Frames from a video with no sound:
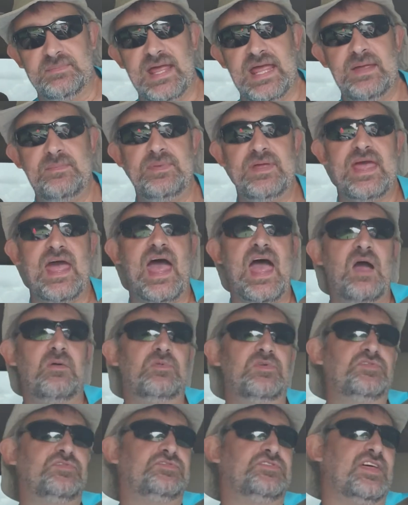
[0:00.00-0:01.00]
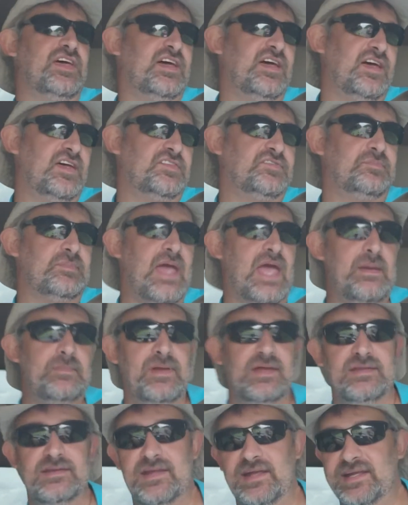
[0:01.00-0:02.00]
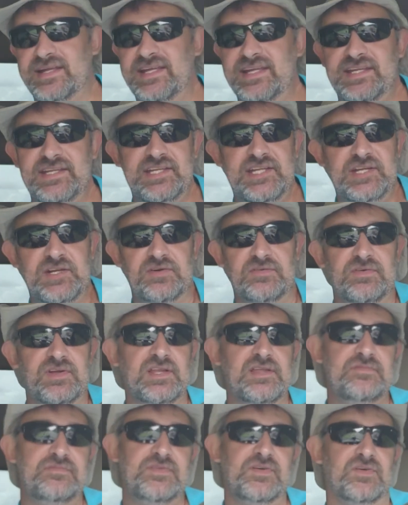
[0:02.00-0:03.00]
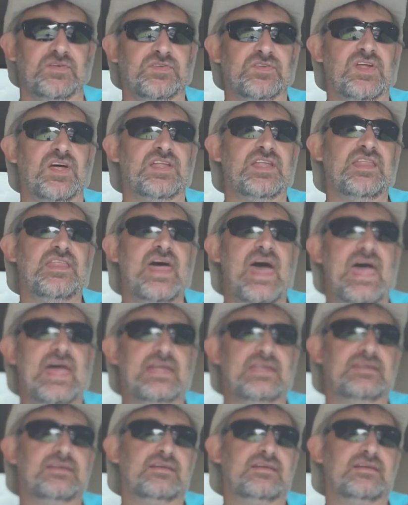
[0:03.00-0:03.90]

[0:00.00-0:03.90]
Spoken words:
Maybe I was this. Maybe no, you don't really feel none of that.